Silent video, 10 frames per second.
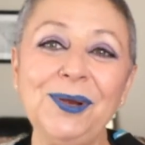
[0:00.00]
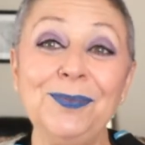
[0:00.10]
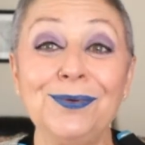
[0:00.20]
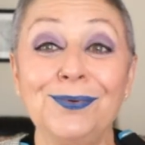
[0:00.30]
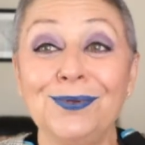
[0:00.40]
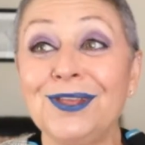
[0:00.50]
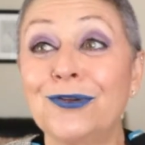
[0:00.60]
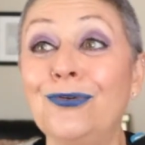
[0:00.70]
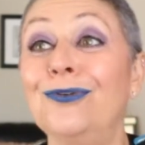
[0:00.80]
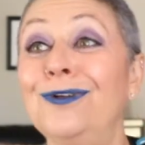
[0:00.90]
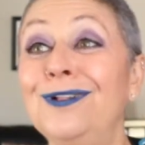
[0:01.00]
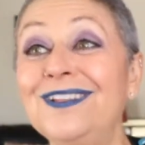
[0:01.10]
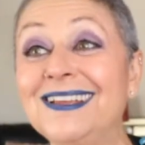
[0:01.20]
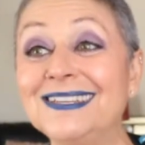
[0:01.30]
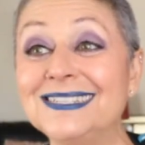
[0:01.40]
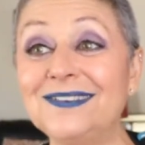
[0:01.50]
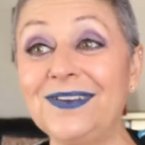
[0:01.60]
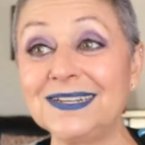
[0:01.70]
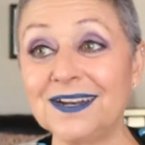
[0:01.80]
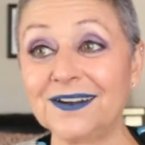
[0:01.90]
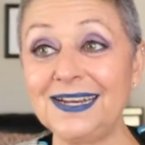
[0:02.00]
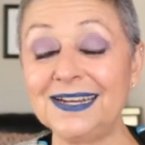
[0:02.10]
it'd be really cool is if I started